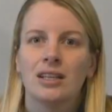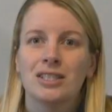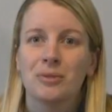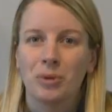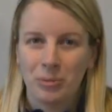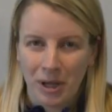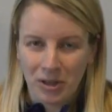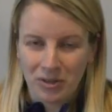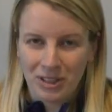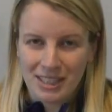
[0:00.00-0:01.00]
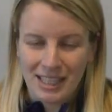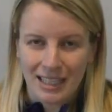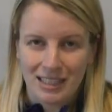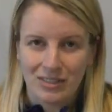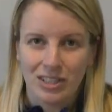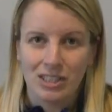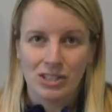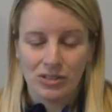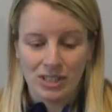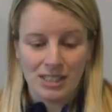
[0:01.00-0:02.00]
To prepare for this activity,
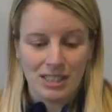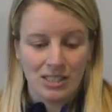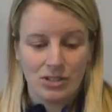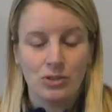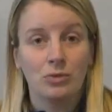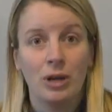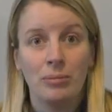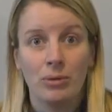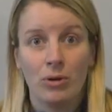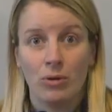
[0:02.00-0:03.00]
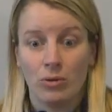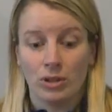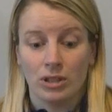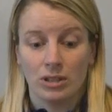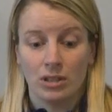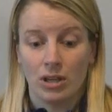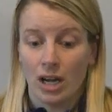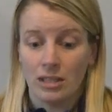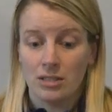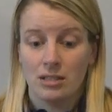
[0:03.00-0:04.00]
students need to rip or
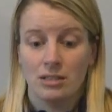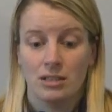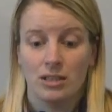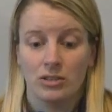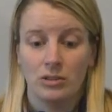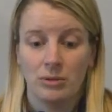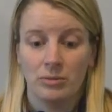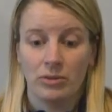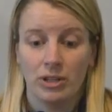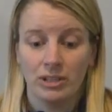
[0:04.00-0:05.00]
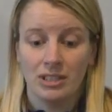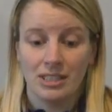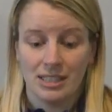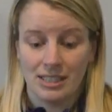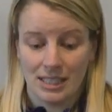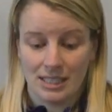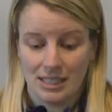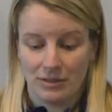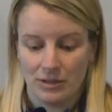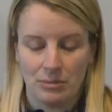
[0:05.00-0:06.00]
cut their aluminum foil into 6
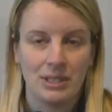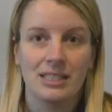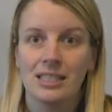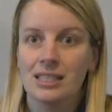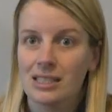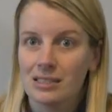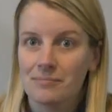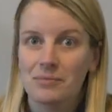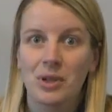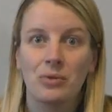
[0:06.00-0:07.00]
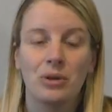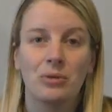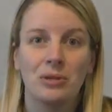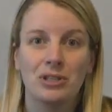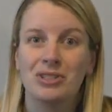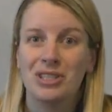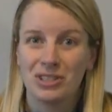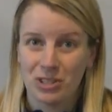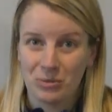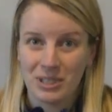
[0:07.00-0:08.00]
different pieces. We will be using
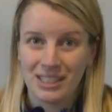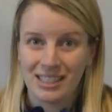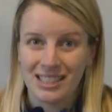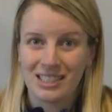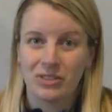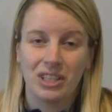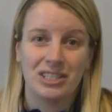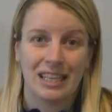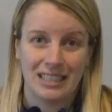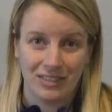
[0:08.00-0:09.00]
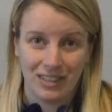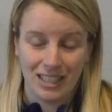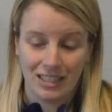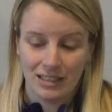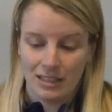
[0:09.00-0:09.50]
2 pieces for each activity.